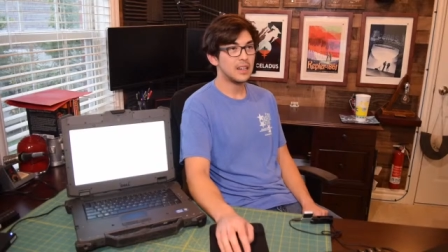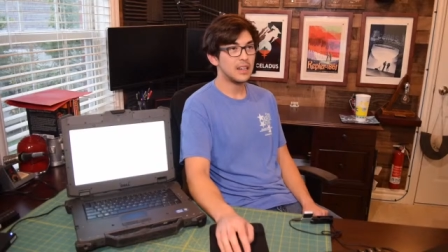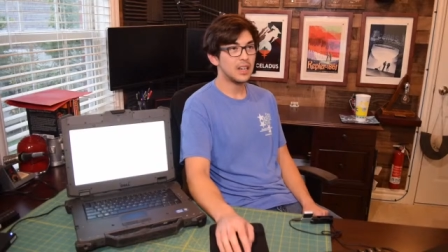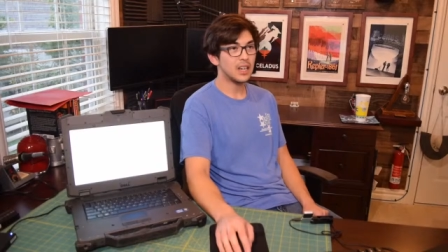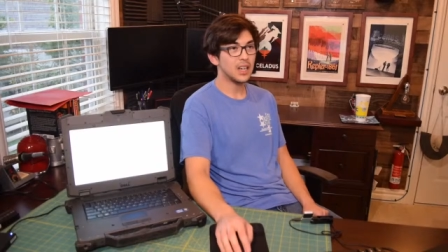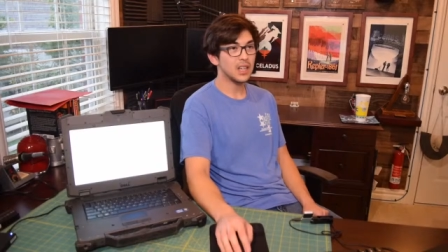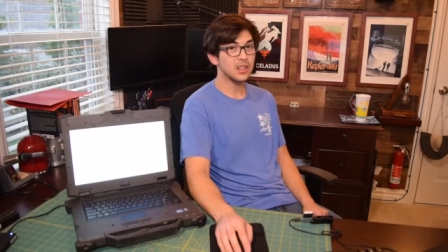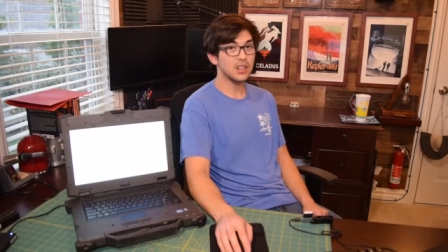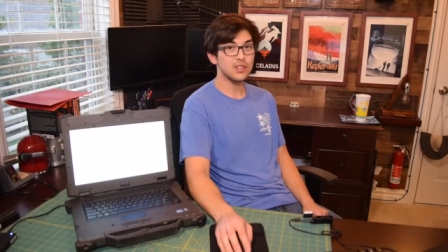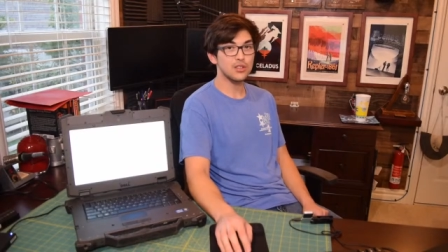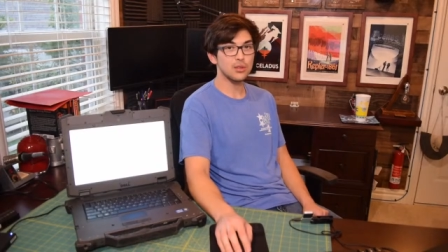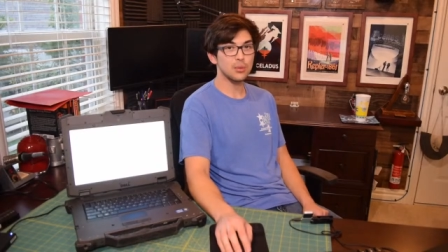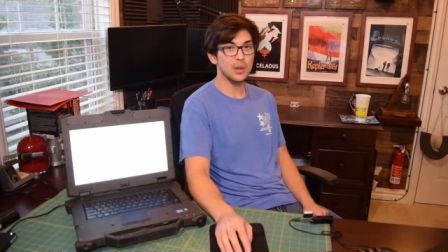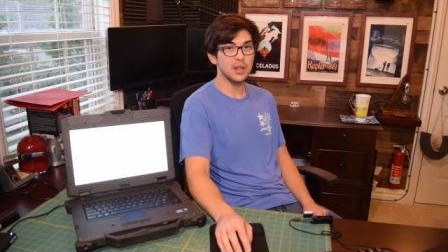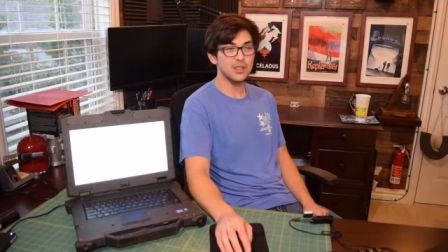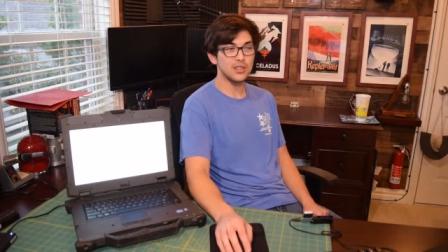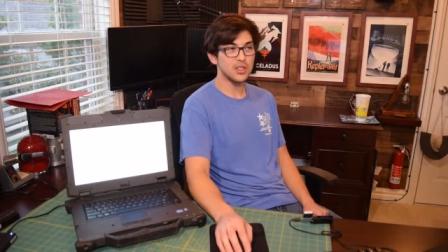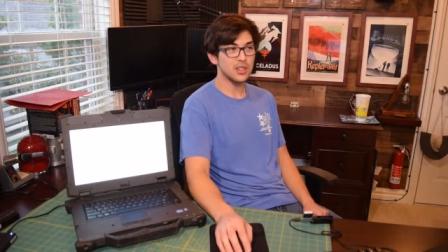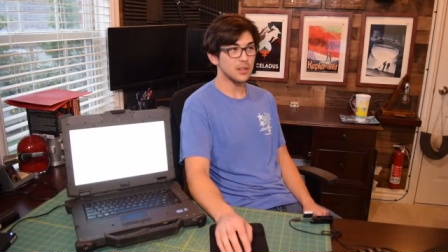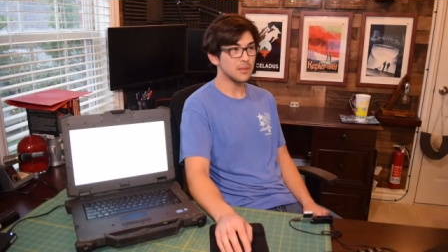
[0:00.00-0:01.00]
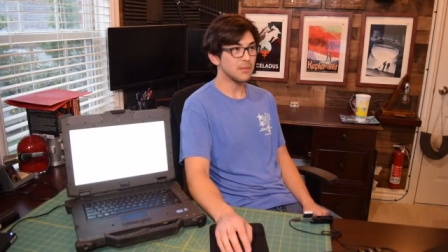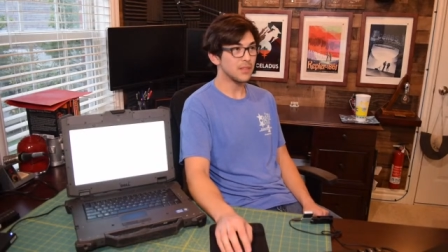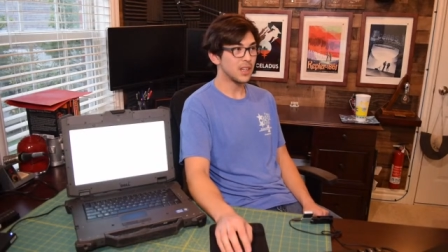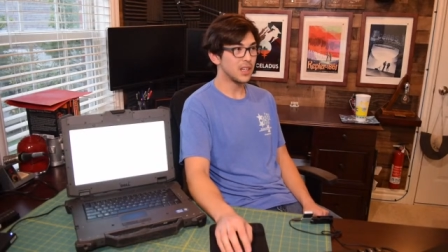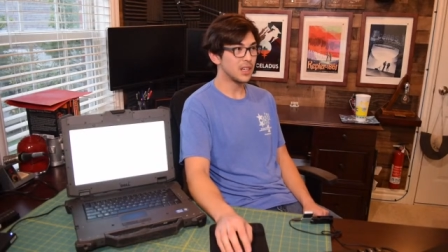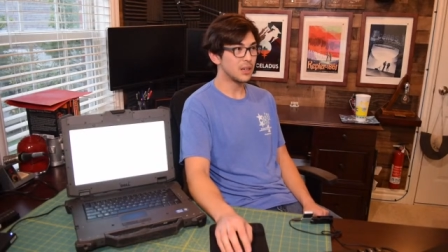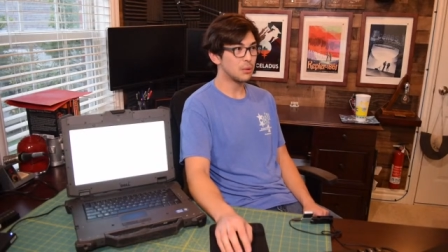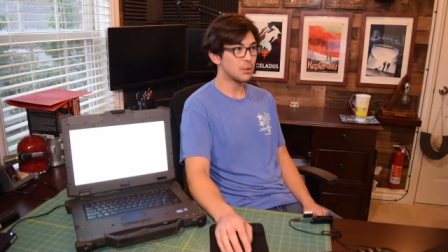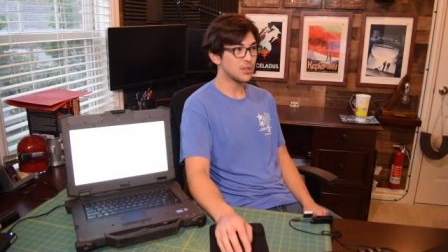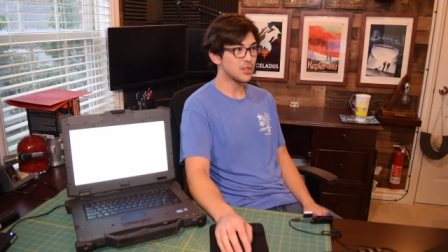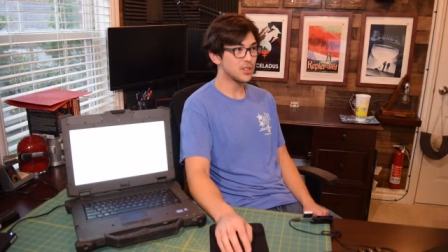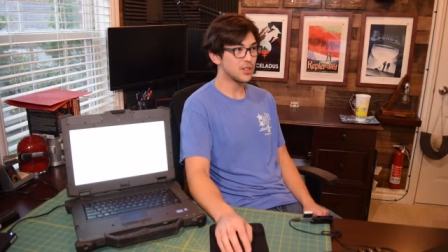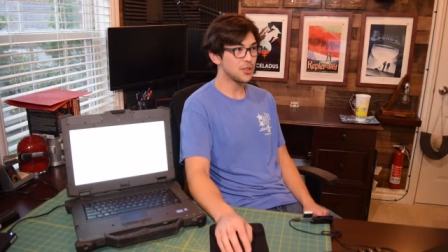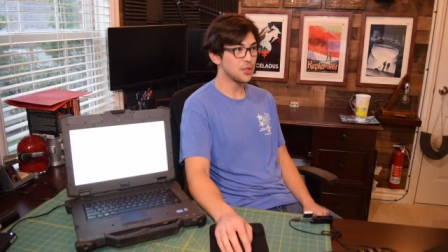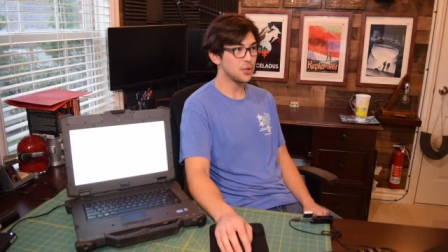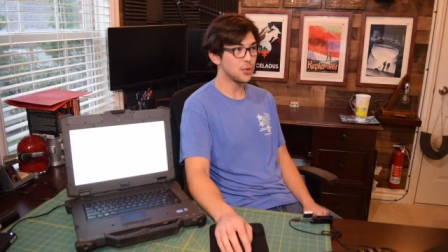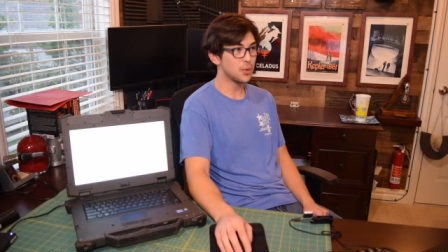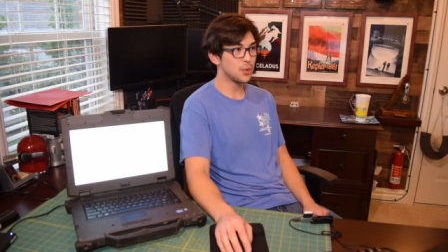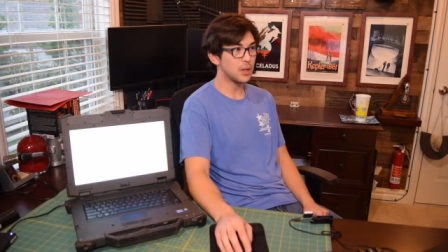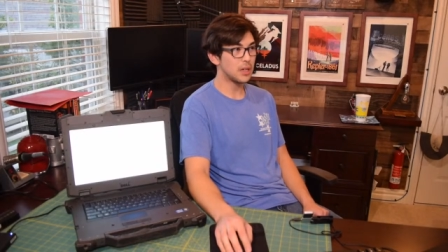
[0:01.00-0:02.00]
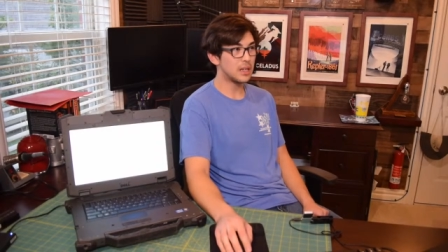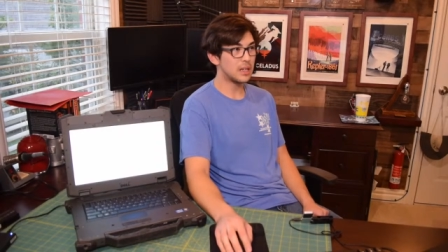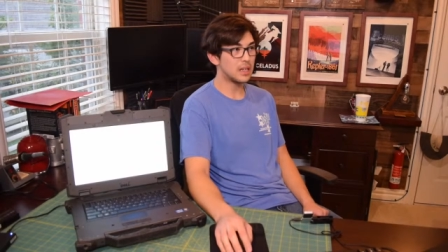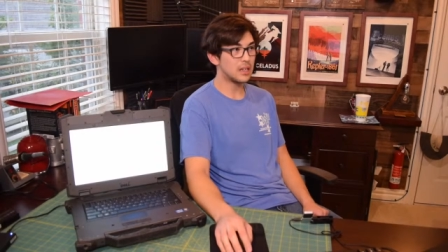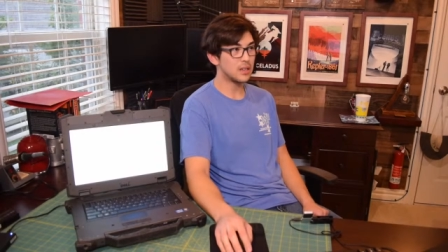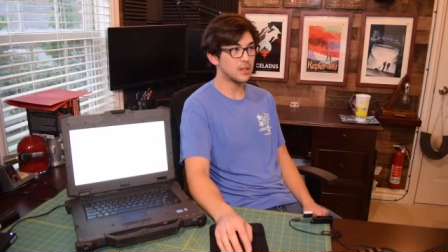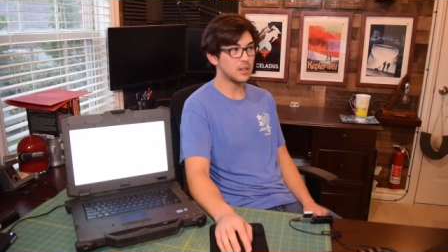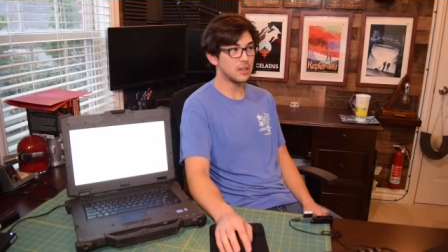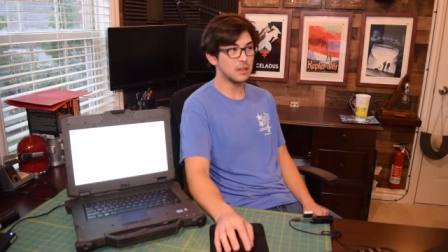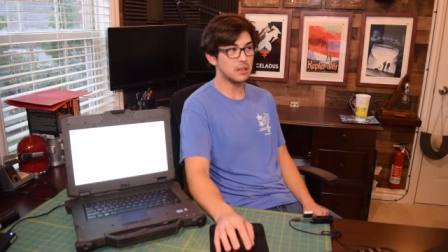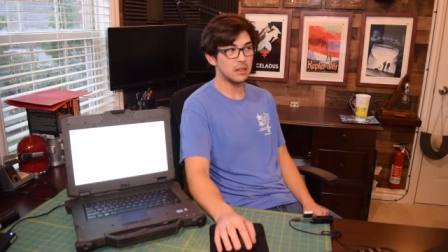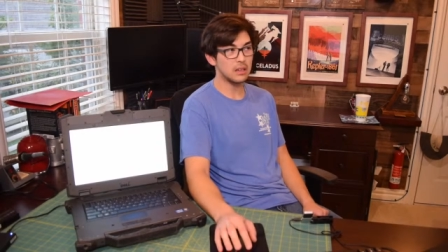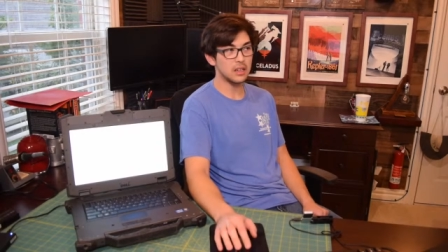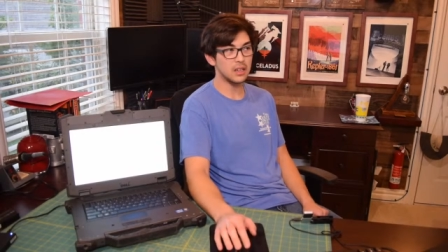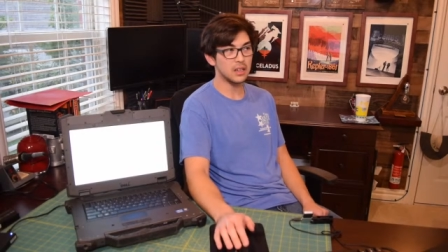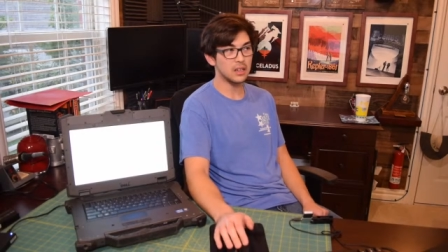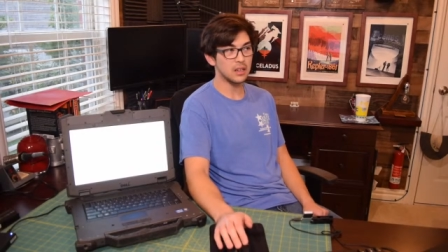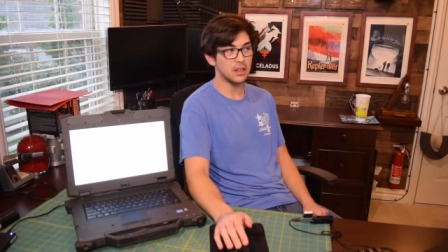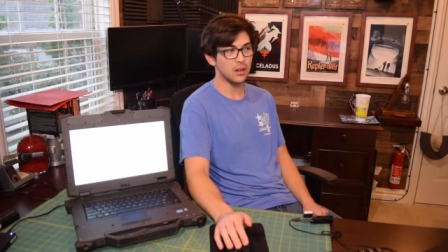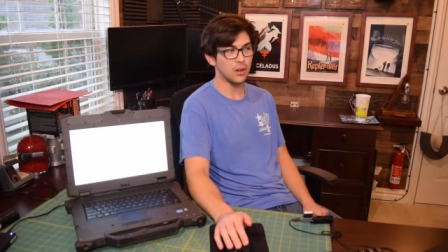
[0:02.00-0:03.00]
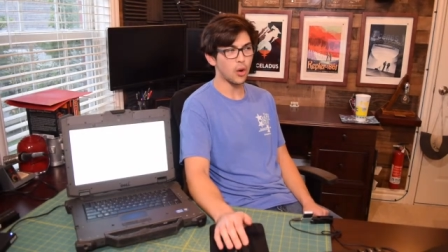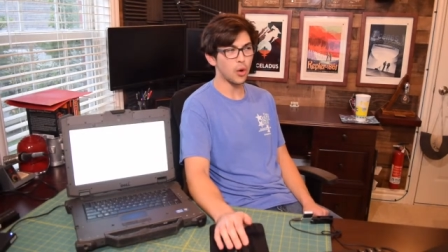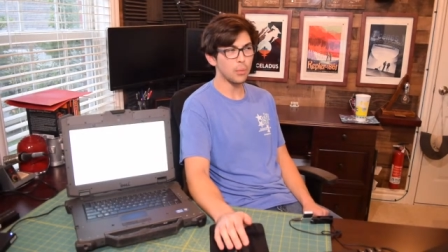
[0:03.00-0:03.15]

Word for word: Uh, thanks for watching, and I will see you in uh,